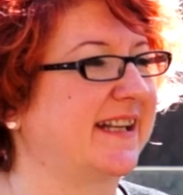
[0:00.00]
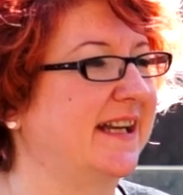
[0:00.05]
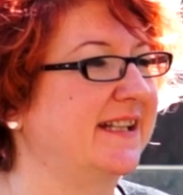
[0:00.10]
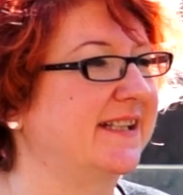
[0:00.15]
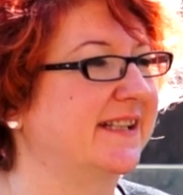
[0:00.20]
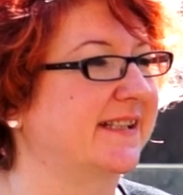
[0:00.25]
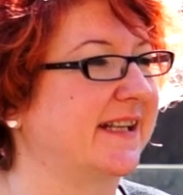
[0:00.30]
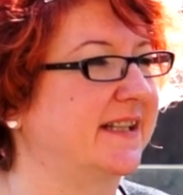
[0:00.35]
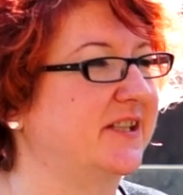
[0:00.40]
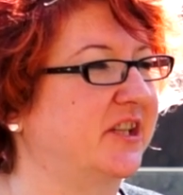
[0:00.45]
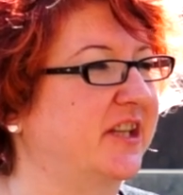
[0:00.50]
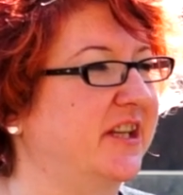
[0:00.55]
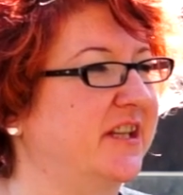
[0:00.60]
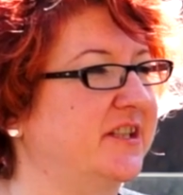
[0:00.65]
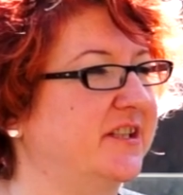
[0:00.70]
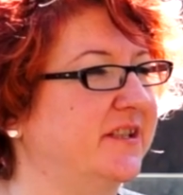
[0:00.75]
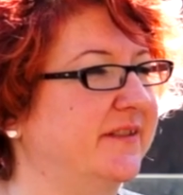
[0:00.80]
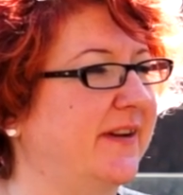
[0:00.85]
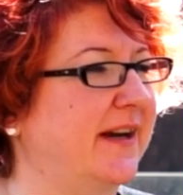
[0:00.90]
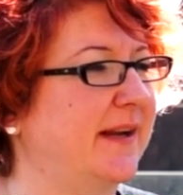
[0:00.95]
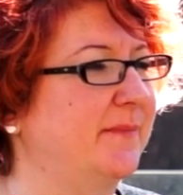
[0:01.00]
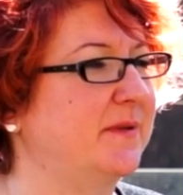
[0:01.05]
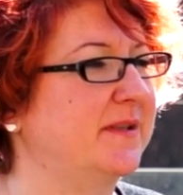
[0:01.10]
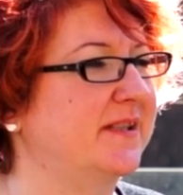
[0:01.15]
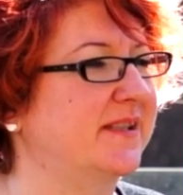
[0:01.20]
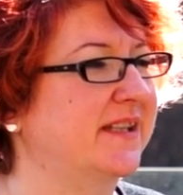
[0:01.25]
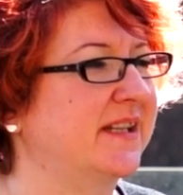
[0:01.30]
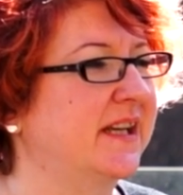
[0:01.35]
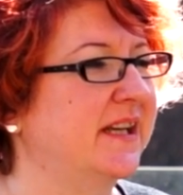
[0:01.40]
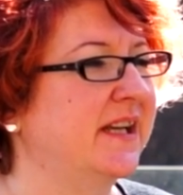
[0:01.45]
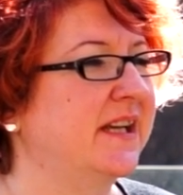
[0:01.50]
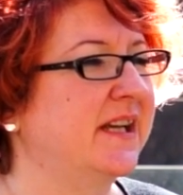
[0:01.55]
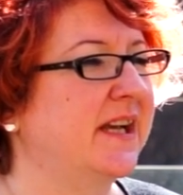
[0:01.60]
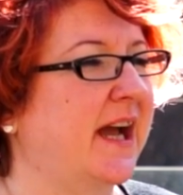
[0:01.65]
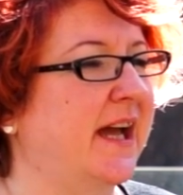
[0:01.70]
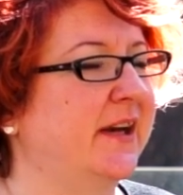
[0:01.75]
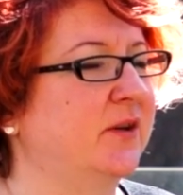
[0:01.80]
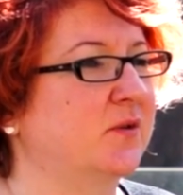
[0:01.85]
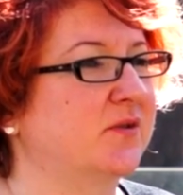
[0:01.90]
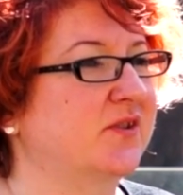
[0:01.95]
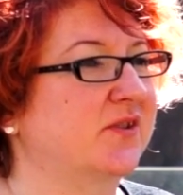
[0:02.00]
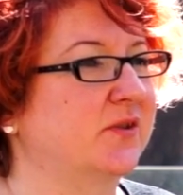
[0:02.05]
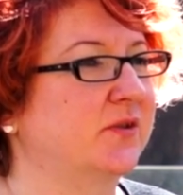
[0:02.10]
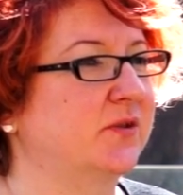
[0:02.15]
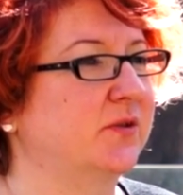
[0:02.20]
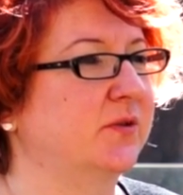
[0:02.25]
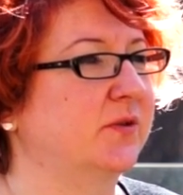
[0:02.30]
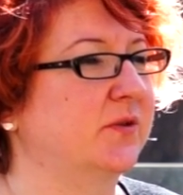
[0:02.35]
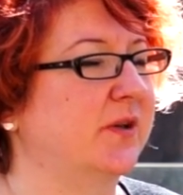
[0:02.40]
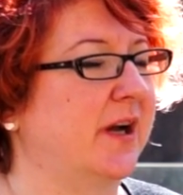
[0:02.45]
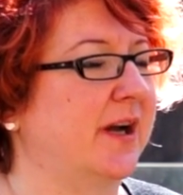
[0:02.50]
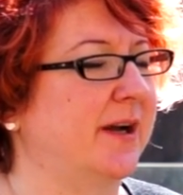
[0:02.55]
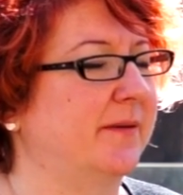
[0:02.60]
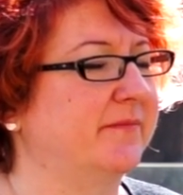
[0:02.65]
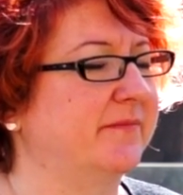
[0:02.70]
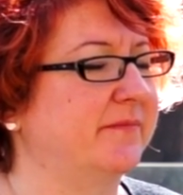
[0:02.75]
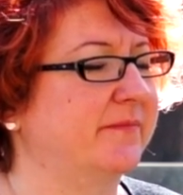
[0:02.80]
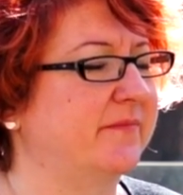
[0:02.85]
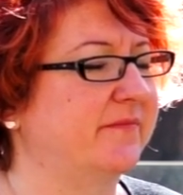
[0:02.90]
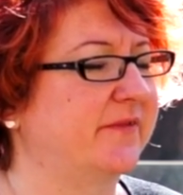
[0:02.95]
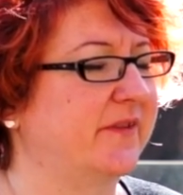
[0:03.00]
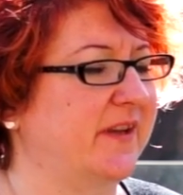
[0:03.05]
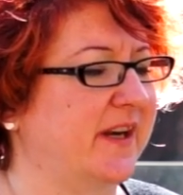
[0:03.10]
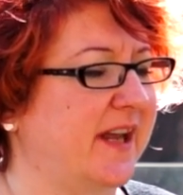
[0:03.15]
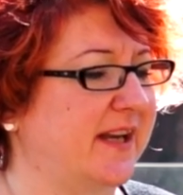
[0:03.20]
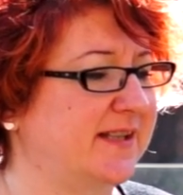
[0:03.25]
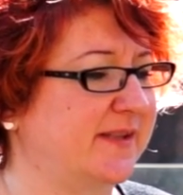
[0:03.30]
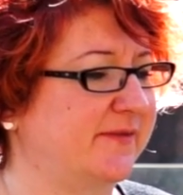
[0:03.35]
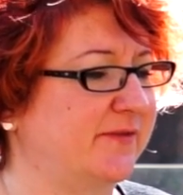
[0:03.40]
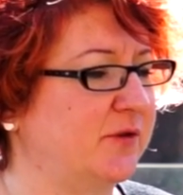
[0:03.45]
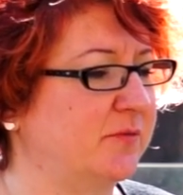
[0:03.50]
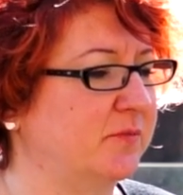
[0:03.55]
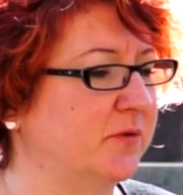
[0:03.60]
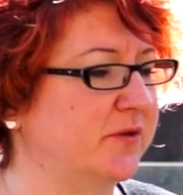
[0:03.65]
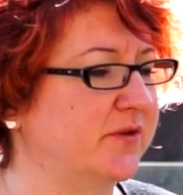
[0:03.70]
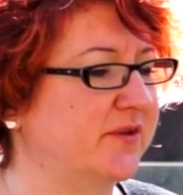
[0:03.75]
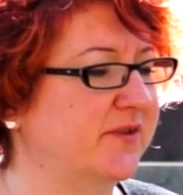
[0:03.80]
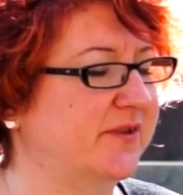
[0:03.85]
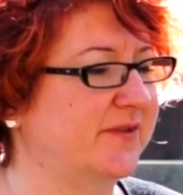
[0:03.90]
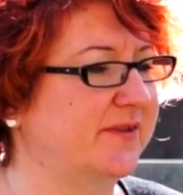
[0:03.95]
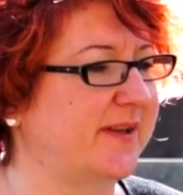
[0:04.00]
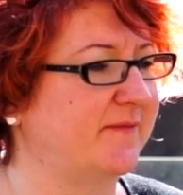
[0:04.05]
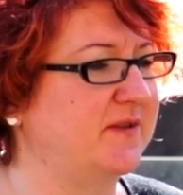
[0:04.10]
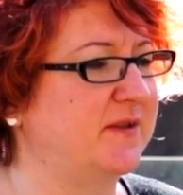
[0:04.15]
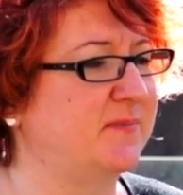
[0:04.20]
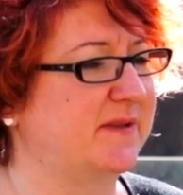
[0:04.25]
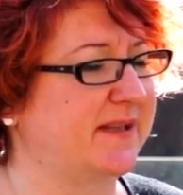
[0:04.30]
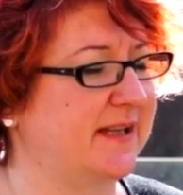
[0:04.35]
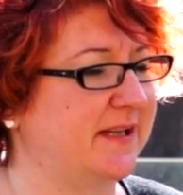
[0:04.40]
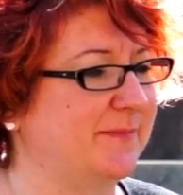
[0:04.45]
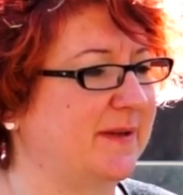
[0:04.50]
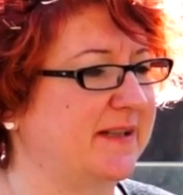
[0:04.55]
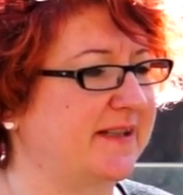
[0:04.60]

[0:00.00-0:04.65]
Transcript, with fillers: Sciences Education Development and also um, for the next few months 70% of